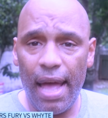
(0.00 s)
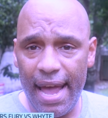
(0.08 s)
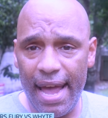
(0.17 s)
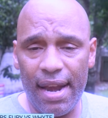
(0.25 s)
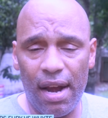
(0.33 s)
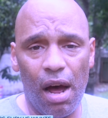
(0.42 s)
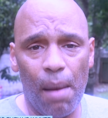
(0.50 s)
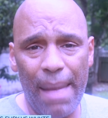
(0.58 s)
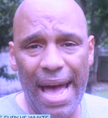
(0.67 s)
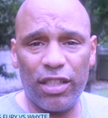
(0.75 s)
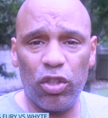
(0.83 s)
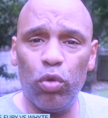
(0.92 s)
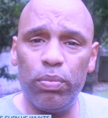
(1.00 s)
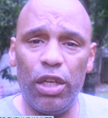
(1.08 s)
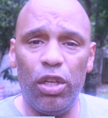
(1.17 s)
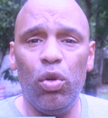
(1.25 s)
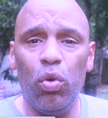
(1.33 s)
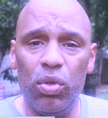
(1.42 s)
and Matchroom to
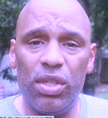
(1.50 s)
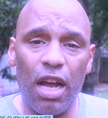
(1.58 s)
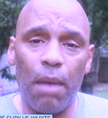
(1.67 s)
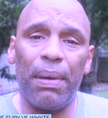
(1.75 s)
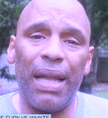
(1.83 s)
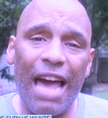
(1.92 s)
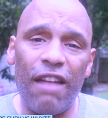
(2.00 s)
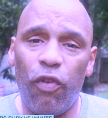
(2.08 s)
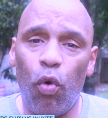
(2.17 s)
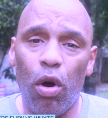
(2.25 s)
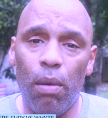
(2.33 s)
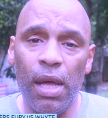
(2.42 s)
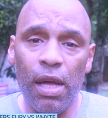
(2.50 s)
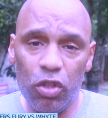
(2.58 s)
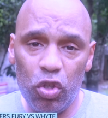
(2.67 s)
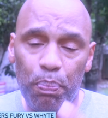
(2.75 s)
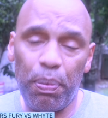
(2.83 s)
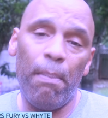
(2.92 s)
use their platform
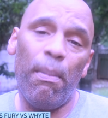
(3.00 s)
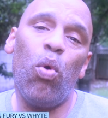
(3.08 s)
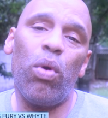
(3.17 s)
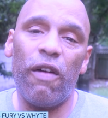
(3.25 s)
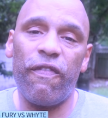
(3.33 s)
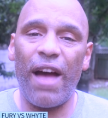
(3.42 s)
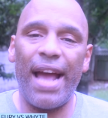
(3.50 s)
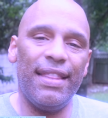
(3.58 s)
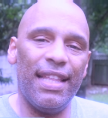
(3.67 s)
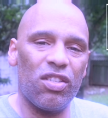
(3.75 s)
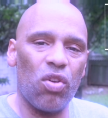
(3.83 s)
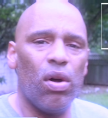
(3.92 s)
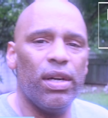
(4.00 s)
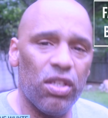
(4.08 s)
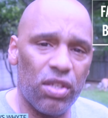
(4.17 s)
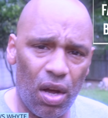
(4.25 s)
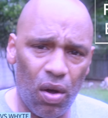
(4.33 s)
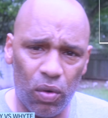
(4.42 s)
to promote a fight that's on
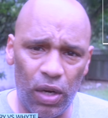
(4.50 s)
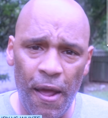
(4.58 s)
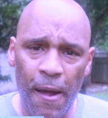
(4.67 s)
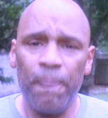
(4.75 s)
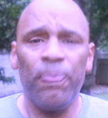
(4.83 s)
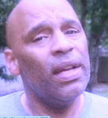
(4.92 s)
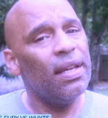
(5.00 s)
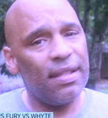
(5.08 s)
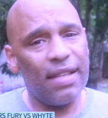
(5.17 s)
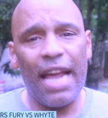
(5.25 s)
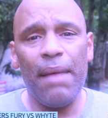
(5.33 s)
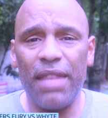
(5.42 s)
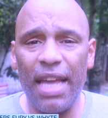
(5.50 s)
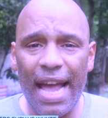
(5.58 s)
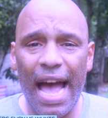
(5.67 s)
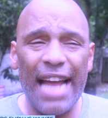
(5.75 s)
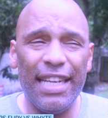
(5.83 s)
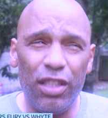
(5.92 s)
DAZN. Same
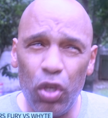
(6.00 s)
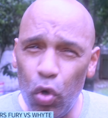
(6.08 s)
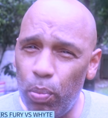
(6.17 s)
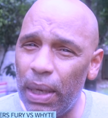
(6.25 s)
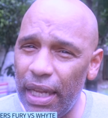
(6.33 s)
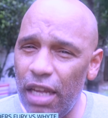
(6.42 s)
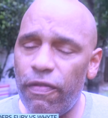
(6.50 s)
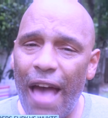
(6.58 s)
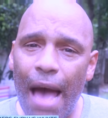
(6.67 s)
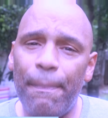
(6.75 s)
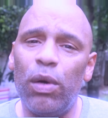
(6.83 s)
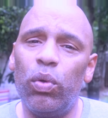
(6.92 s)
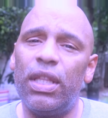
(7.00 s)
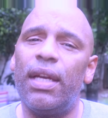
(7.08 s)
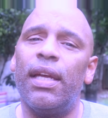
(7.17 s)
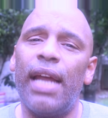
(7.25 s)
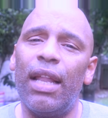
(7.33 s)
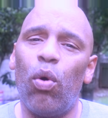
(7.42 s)
thing, I do believe, happened with the
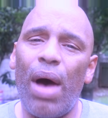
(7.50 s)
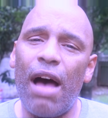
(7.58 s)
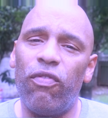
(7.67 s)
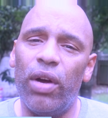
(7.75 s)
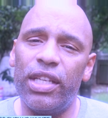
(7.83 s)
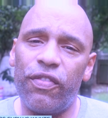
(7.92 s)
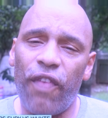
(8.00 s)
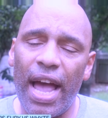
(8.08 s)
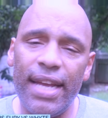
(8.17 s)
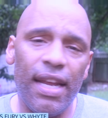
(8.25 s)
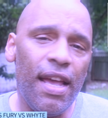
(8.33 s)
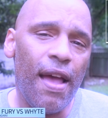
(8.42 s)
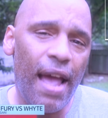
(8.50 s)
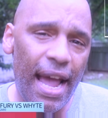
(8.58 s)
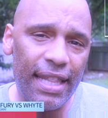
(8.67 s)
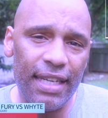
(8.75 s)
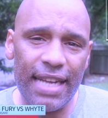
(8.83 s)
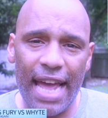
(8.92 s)
Canelo Alvarez fight
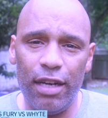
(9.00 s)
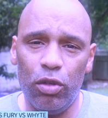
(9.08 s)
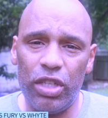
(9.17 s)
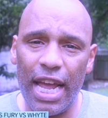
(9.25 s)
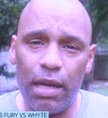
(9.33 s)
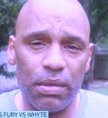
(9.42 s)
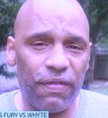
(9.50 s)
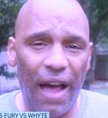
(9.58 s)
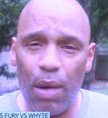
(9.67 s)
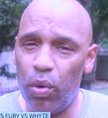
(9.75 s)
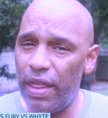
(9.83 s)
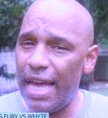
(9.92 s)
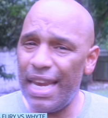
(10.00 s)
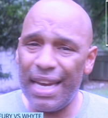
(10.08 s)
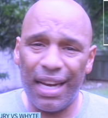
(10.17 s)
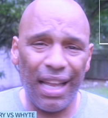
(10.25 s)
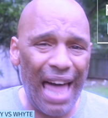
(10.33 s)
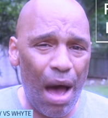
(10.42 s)
and the Daniel Jacobs fight, where they
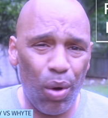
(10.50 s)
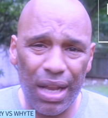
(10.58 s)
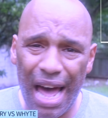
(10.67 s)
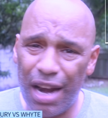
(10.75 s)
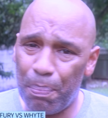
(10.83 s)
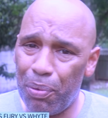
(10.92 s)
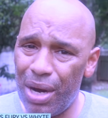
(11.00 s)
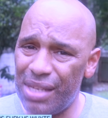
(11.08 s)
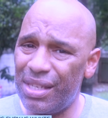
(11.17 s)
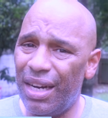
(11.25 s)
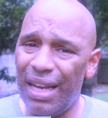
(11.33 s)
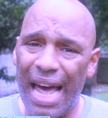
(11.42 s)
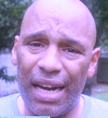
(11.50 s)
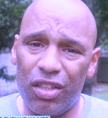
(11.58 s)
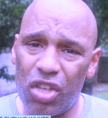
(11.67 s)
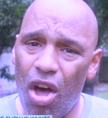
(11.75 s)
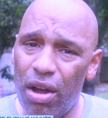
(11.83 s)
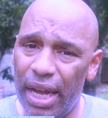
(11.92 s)
didn't allow a lot of press and a lot of
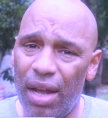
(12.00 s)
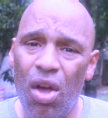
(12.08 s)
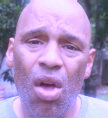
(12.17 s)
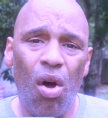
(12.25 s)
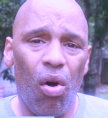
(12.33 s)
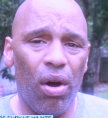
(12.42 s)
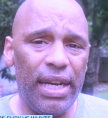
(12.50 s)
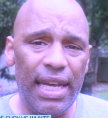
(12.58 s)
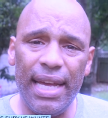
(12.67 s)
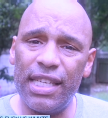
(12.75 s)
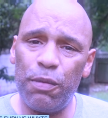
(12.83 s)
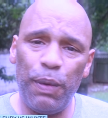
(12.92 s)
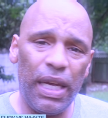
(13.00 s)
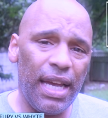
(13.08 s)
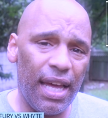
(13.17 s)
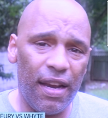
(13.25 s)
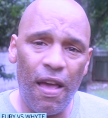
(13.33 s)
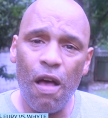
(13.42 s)
talking on
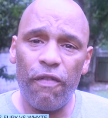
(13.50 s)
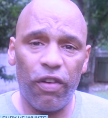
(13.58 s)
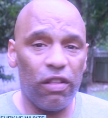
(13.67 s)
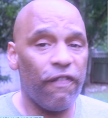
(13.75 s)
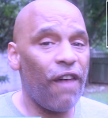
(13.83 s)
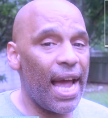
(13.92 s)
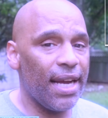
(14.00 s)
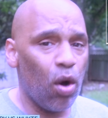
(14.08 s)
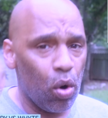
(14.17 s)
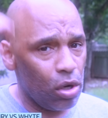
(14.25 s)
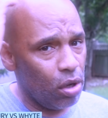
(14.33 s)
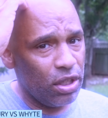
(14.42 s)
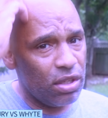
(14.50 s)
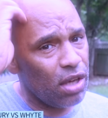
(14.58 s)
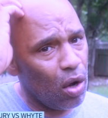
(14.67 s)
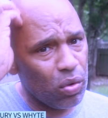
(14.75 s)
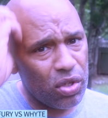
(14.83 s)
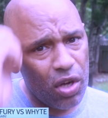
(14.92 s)
ESPN for the fight going on
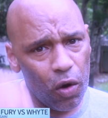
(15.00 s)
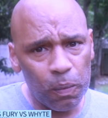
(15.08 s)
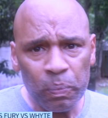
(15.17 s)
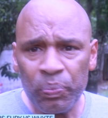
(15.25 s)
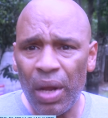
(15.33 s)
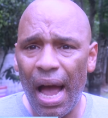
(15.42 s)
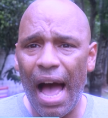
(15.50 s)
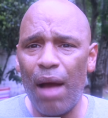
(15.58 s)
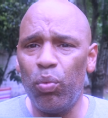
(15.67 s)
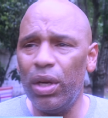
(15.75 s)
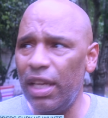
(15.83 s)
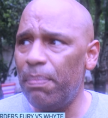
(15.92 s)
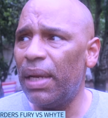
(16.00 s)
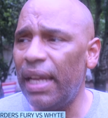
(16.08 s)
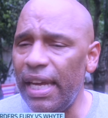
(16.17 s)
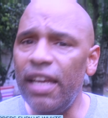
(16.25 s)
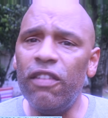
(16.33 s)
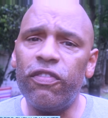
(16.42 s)
DAZN. So I really
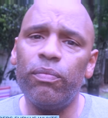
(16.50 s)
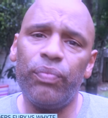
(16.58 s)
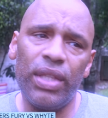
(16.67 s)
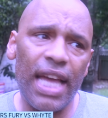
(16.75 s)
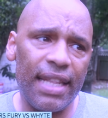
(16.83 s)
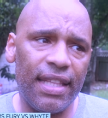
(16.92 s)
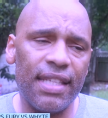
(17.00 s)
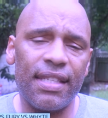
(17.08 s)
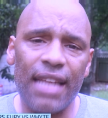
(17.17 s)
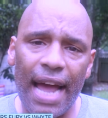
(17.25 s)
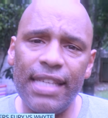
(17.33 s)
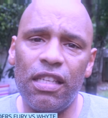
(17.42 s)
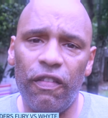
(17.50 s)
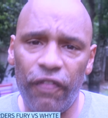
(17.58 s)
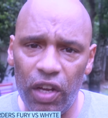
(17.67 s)
believe that this Tyson